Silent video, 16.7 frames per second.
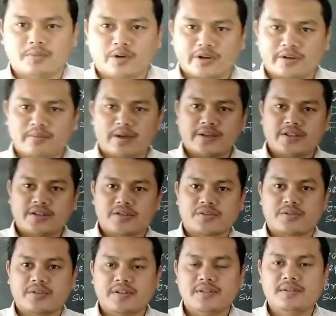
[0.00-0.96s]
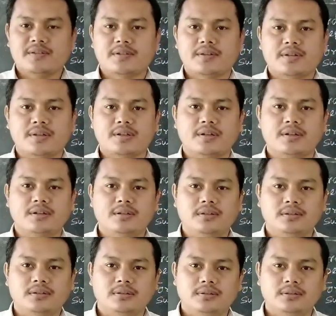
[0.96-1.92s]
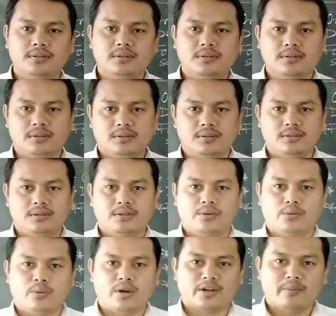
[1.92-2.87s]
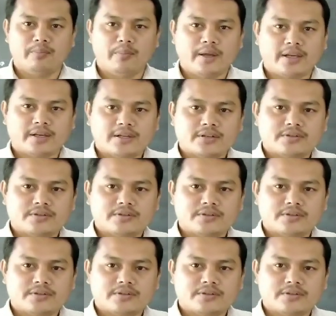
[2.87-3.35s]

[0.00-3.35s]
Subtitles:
morning, my dear students. Welcome back